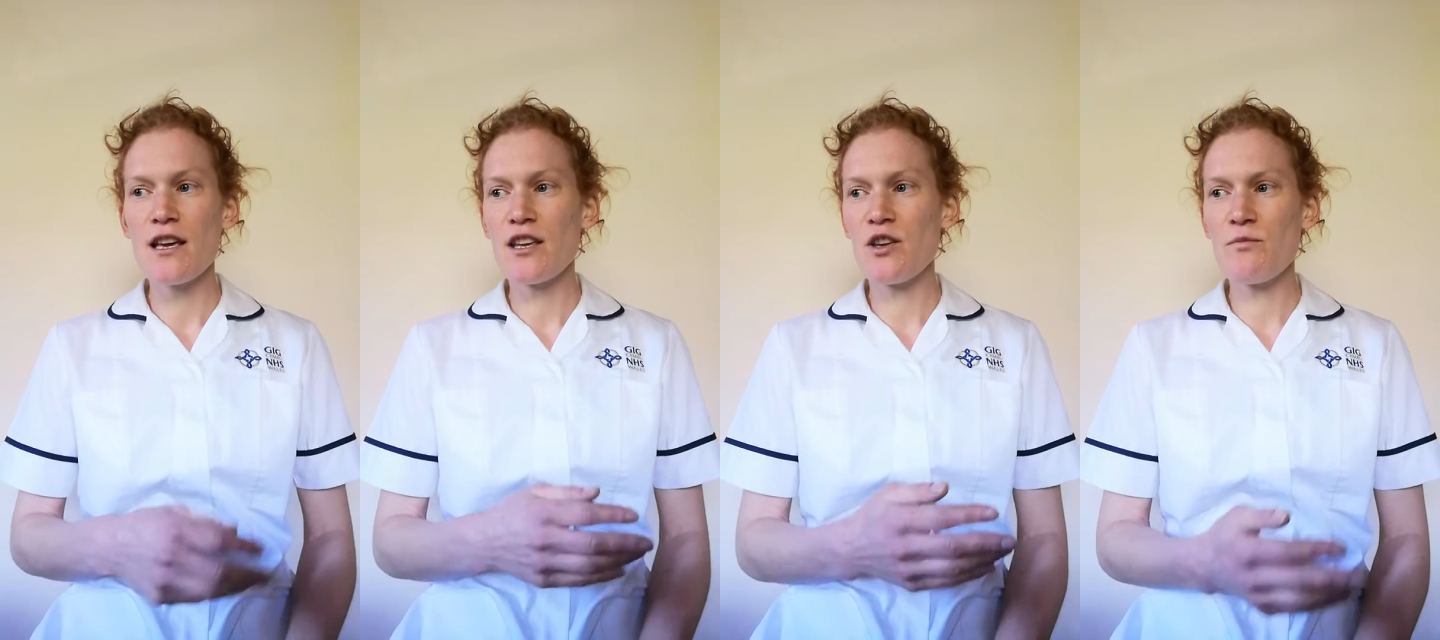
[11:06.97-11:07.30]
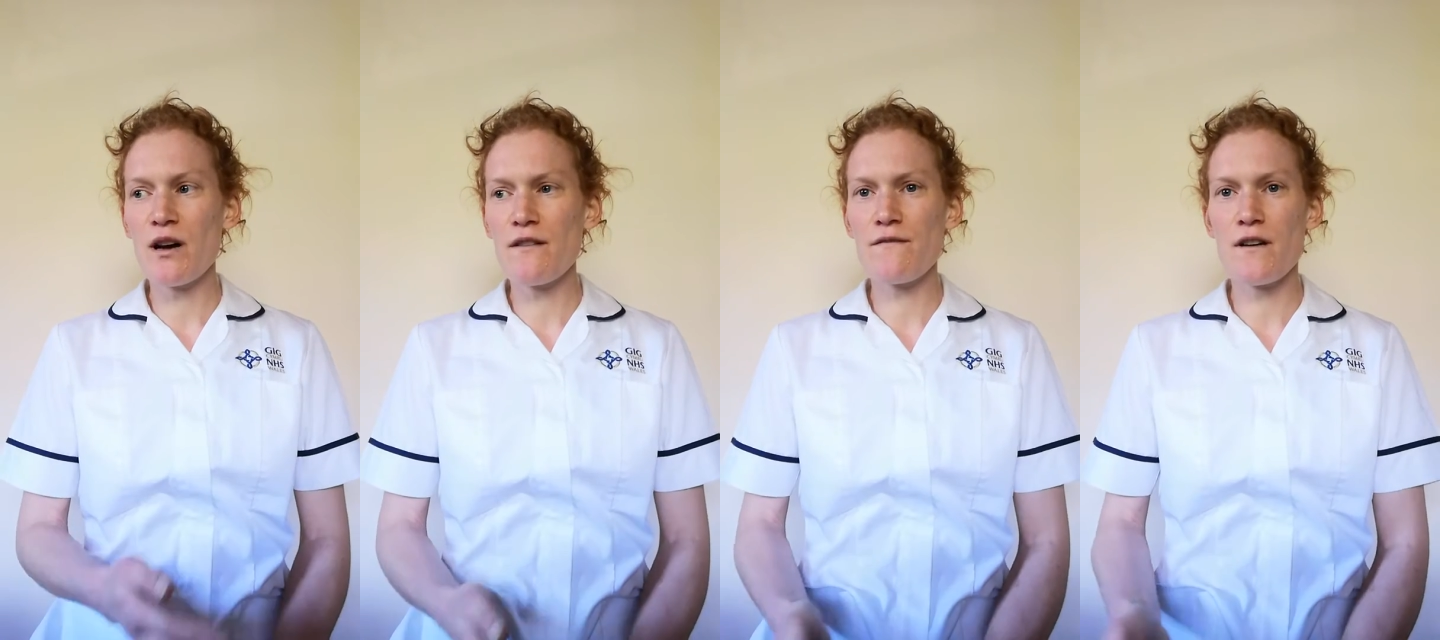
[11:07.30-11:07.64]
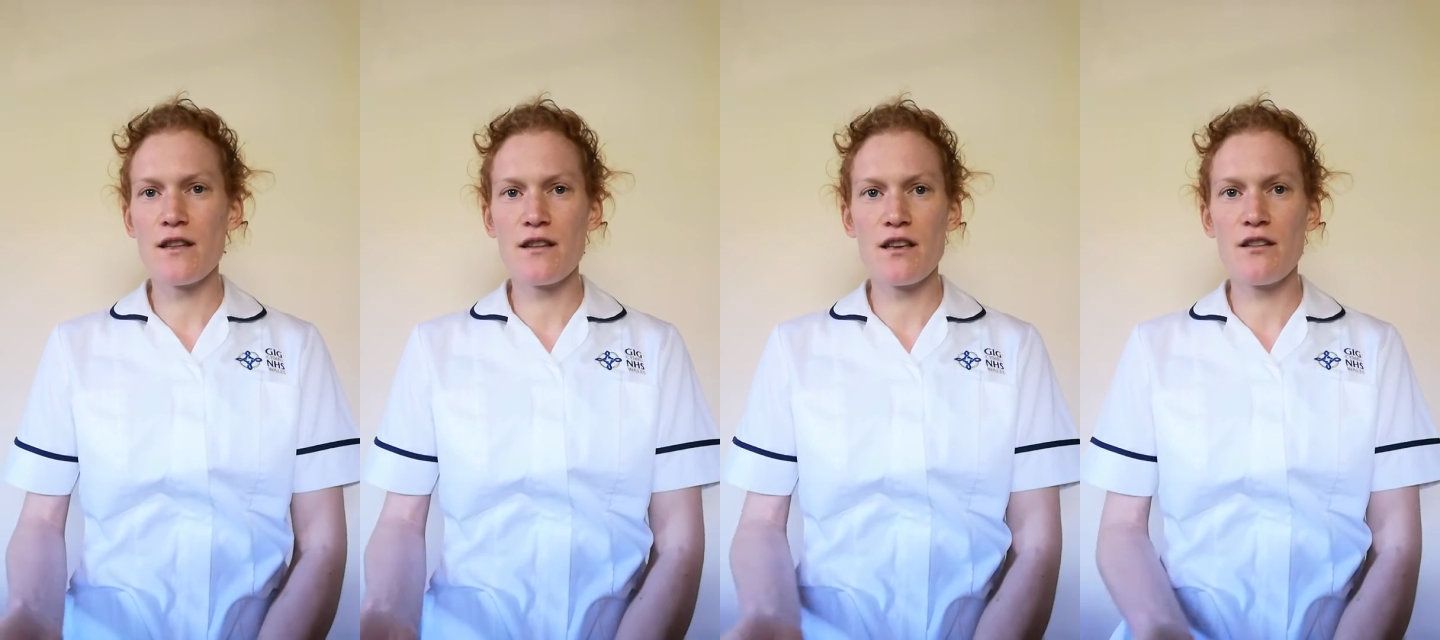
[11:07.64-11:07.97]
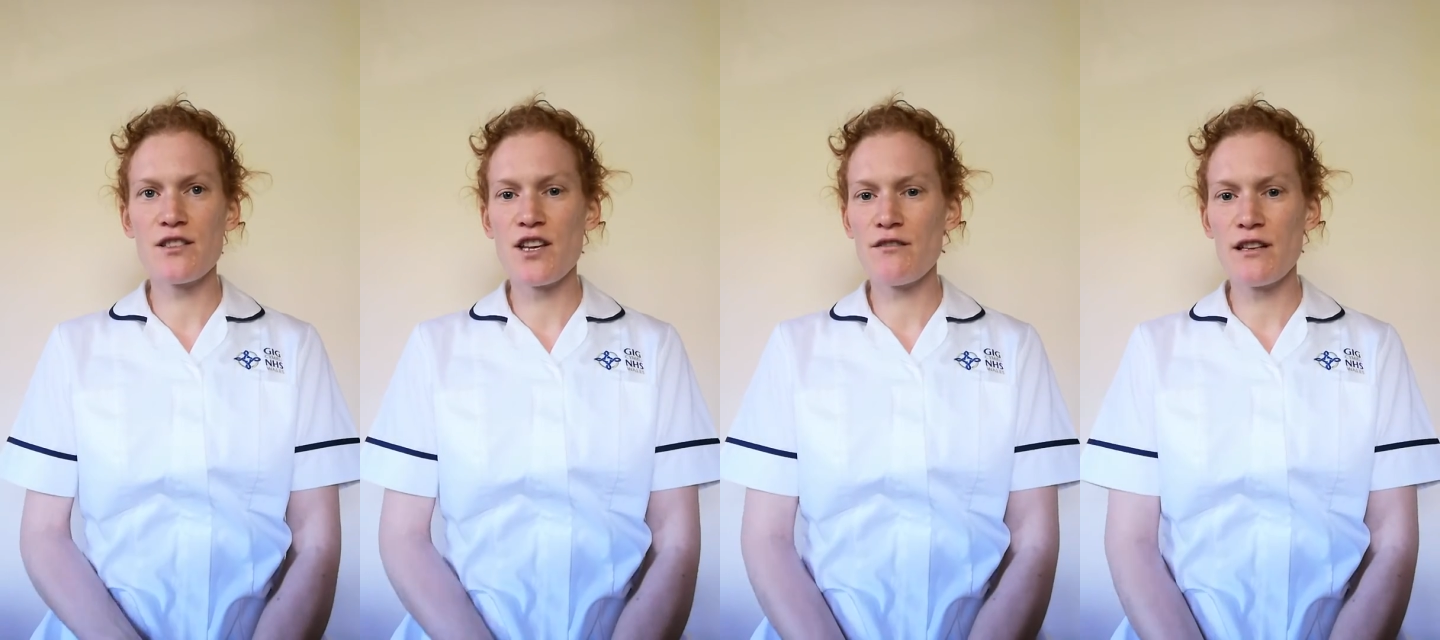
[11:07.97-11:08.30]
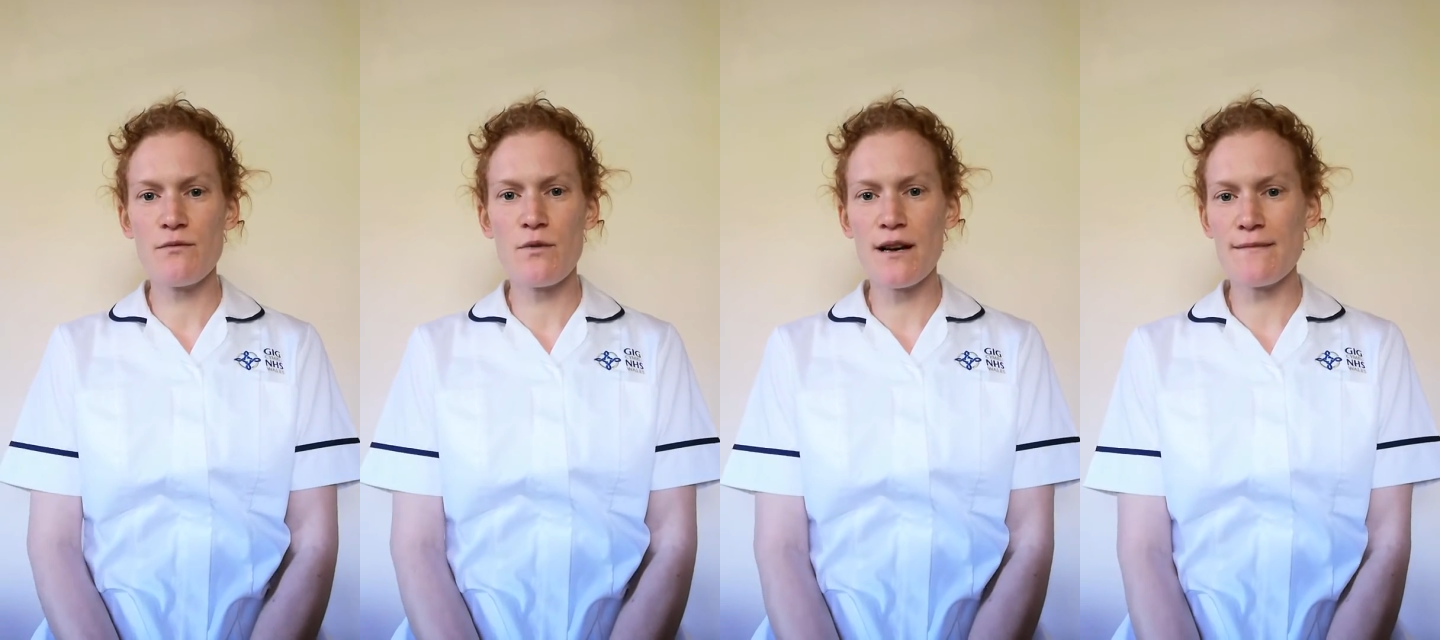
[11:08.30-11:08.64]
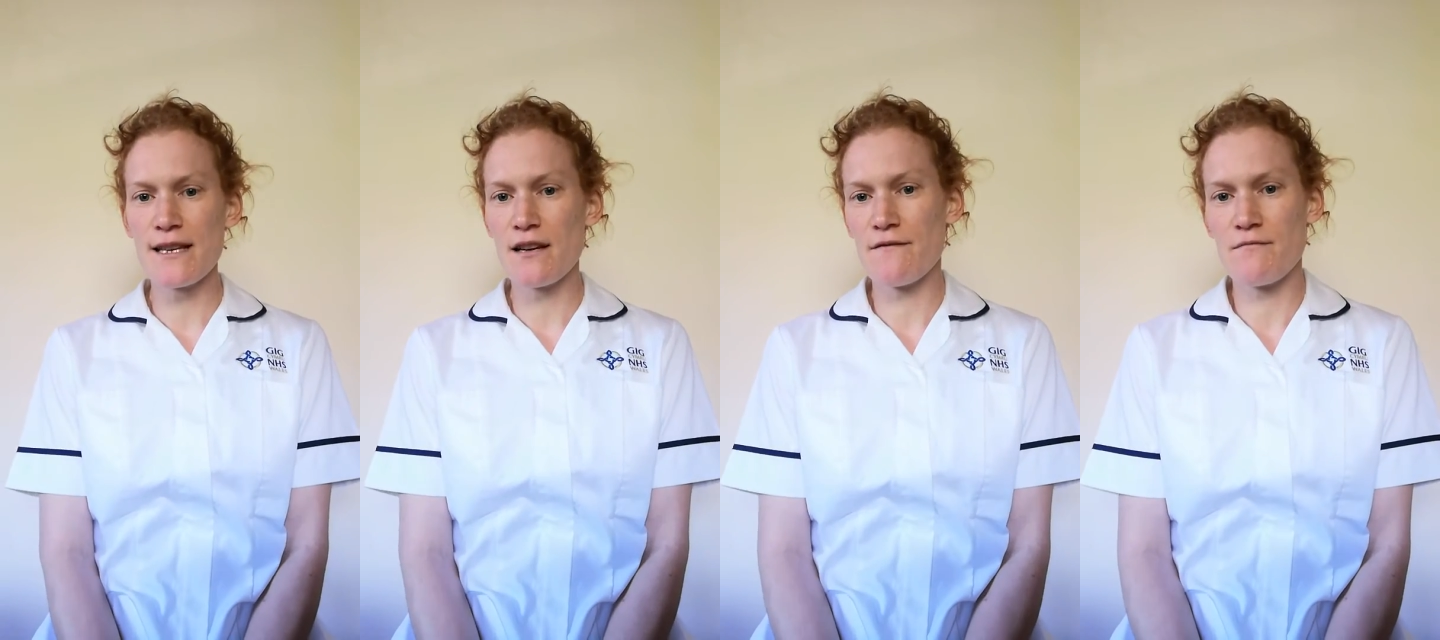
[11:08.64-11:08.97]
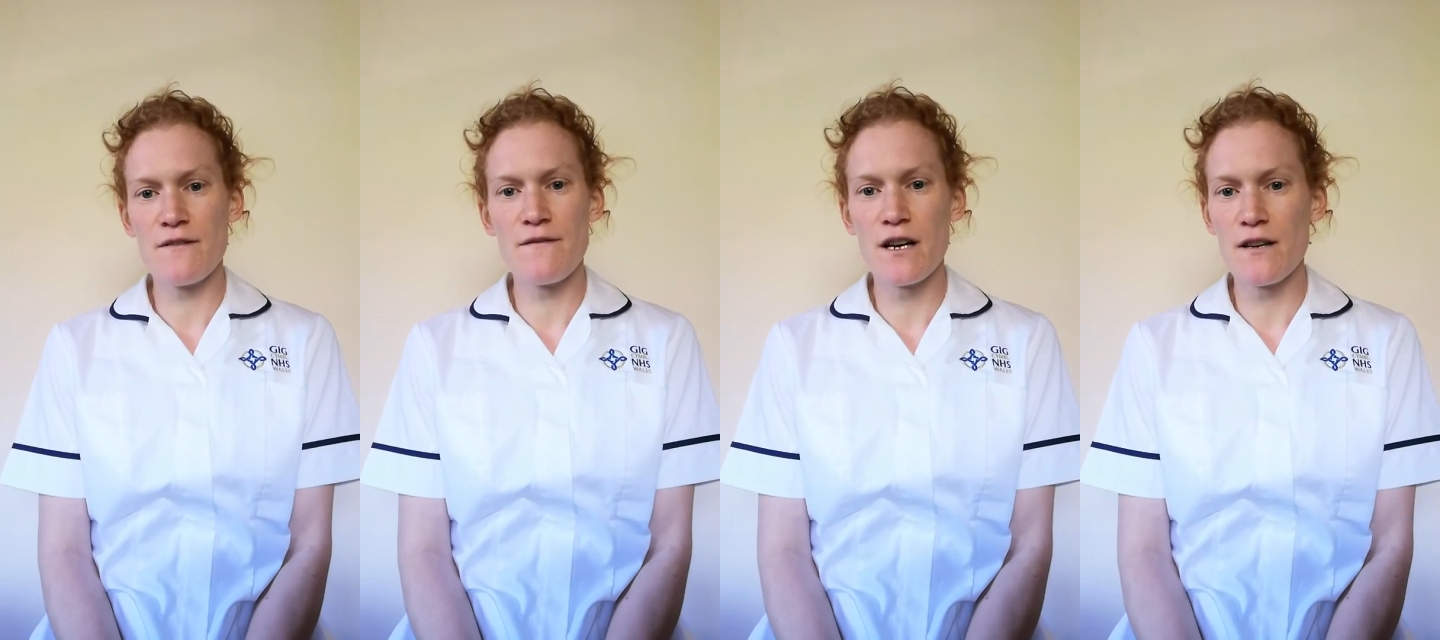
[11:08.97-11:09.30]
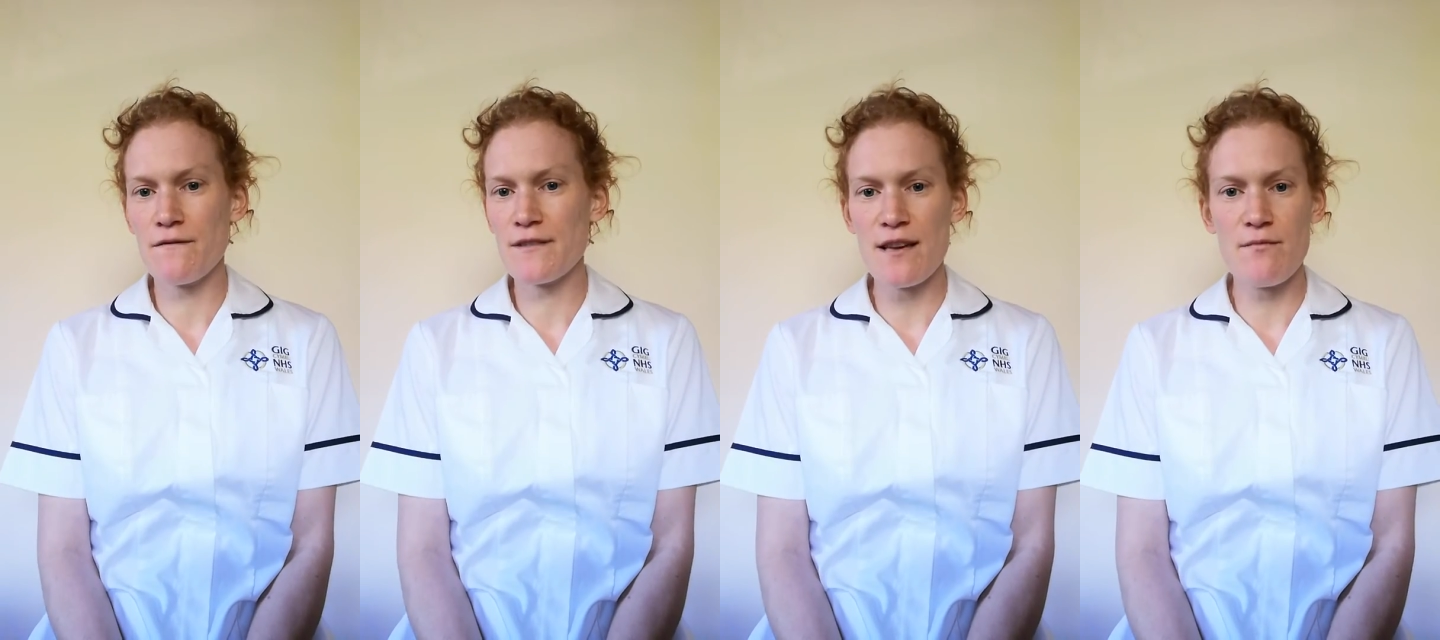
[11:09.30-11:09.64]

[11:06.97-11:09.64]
you might find that you're totally wiped out from a 5-10